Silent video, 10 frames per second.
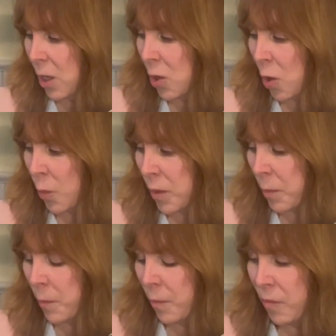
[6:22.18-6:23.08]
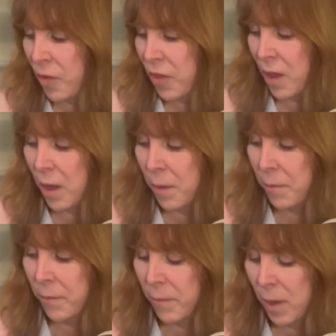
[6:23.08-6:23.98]
along with the
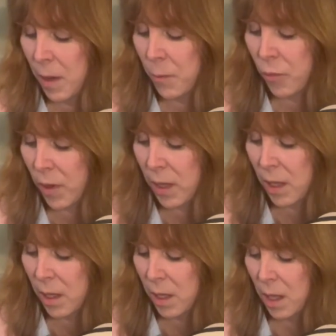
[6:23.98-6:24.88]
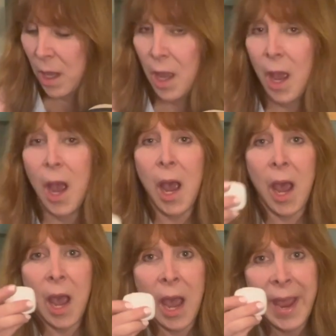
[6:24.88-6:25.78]
umbrella.
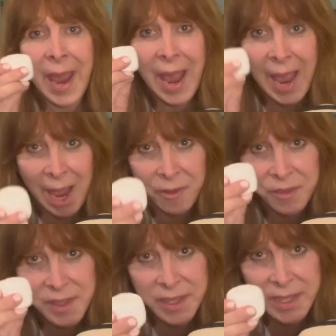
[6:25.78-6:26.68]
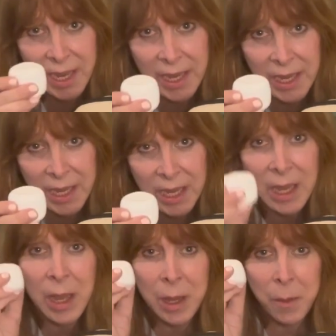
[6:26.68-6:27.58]
I have to take
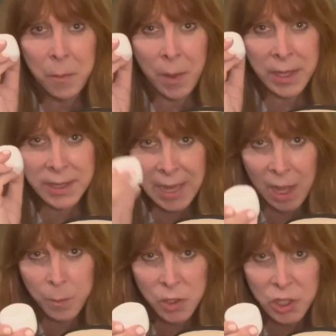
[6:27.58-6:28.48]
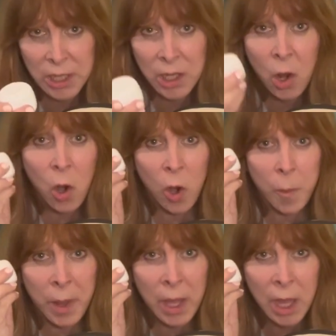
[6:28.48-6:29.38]
my sound machine,
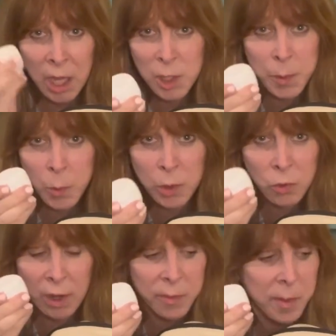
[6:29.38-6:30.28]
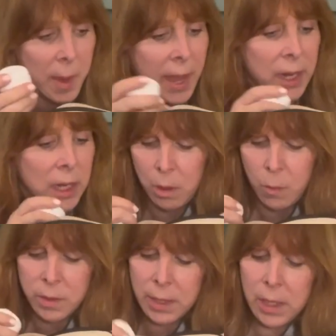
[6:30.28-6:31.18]
or my husband will drive me mad. And
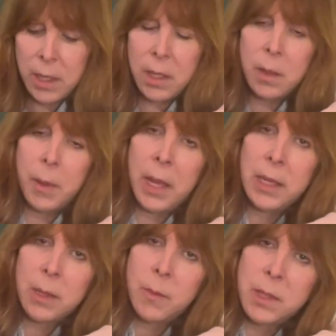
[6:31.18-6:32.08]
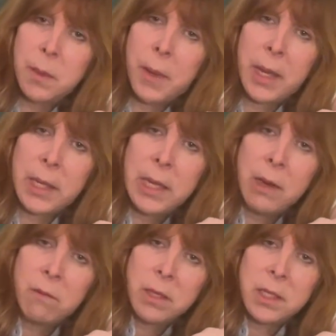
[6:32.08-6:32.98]
what's that other little pocket? There's a little pocket
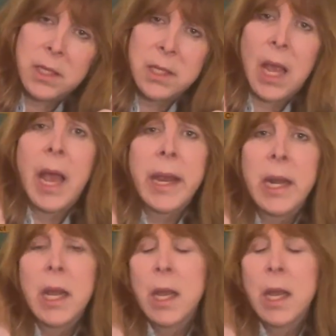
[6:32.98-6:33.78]
there on the side.